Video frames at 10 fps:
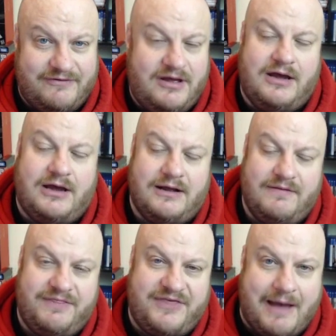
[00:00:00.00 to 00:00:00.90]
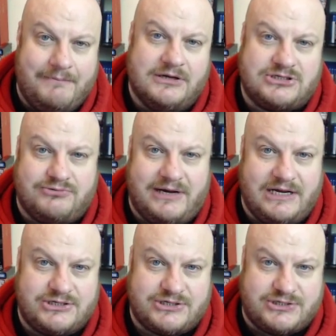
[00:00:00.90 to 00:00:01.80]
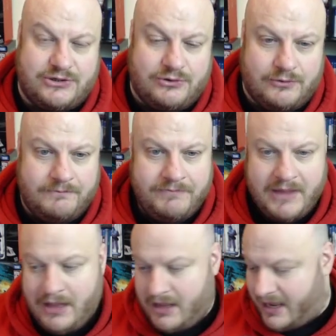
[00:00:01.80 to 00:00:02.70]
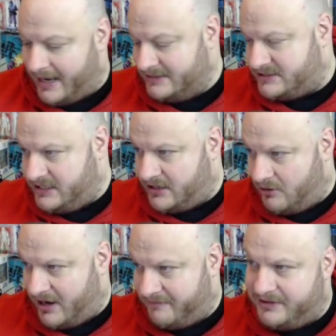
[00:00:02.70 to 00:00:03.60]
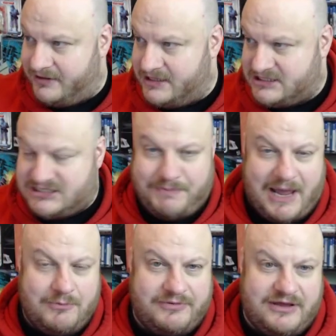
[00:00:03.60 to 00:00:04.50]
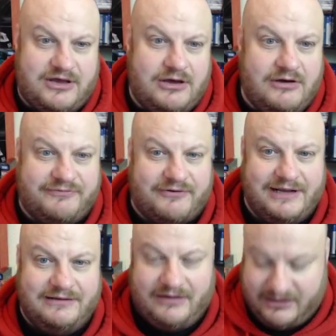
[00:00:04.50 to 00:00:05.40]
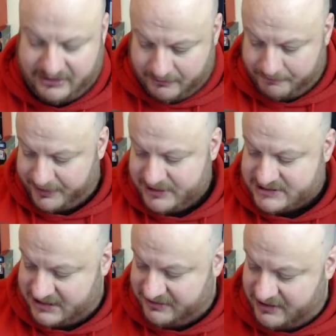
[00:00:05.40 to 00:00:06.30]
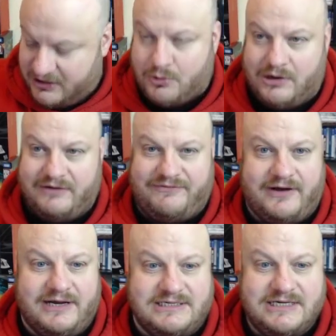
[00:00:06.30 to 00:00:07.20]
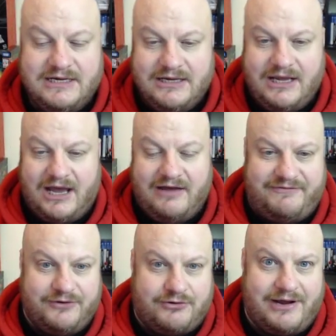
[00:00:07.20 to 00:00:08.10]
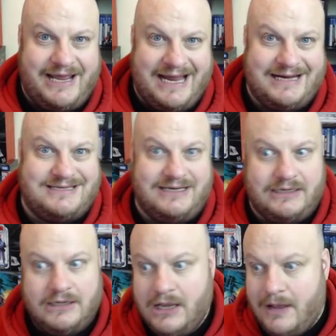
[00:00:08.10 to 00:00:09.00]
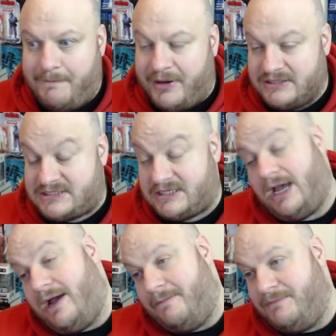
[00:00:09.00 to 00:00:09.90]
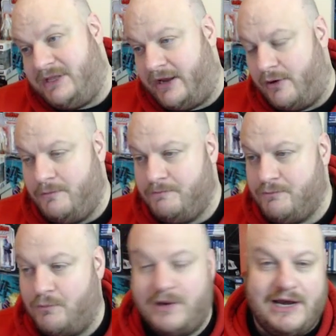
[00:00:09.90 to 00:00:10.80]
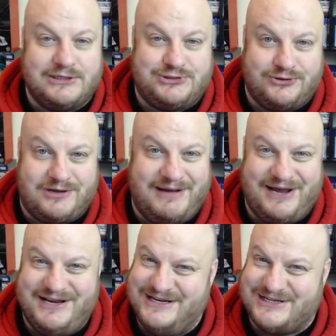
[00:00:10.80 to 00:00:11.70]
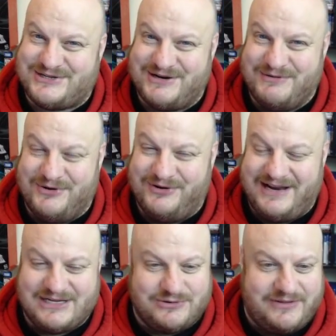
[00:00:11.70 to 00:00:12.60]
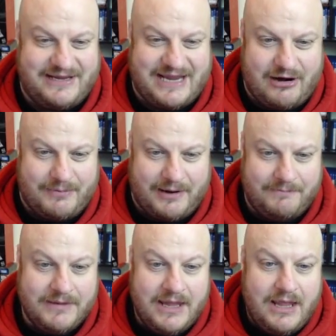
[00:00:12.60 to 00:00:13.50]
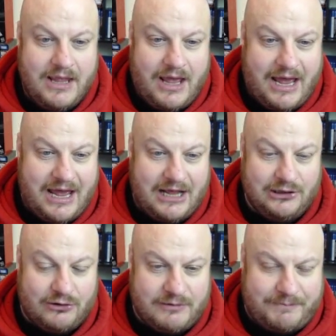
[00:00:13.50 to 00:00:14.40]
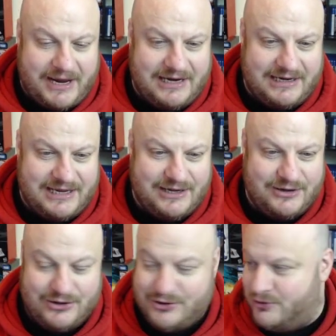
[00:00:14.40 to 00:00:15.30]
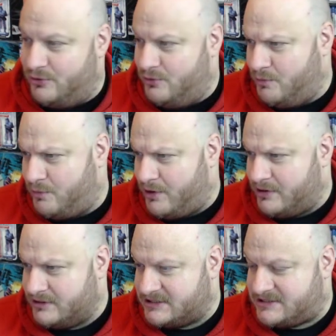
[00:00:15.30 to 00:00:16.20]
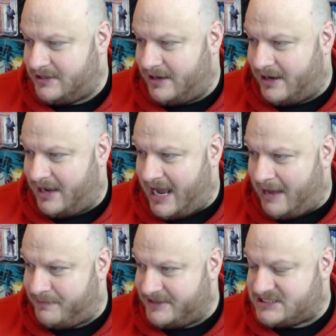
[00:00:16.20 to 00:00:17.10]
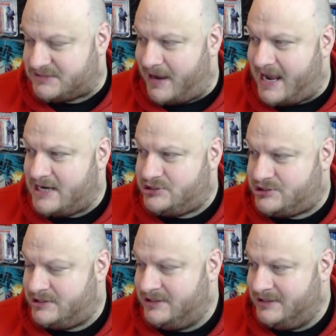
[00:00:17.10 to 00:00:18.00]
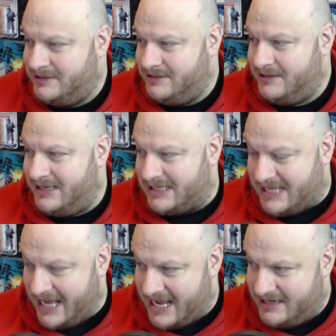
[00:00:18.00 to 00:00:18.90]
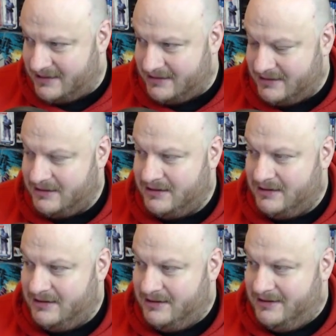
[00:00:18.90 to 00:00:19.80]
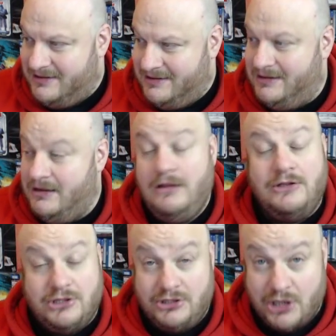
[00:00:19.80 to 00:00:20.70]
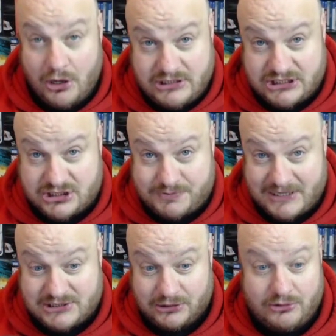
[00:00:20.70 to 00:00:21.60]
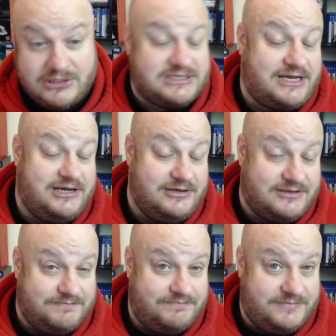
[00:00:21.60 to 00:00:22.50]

uh, that much range at all. And, you know, having a, a spat with your girlfriend, I don't personally think qualifies uh, for great acting. But, um, you know, we are talking about an industry award, and that's all they care about. Uh, Laura Bailey, who was uh, Abby Smash, again. No disrespect to Laura, because I heard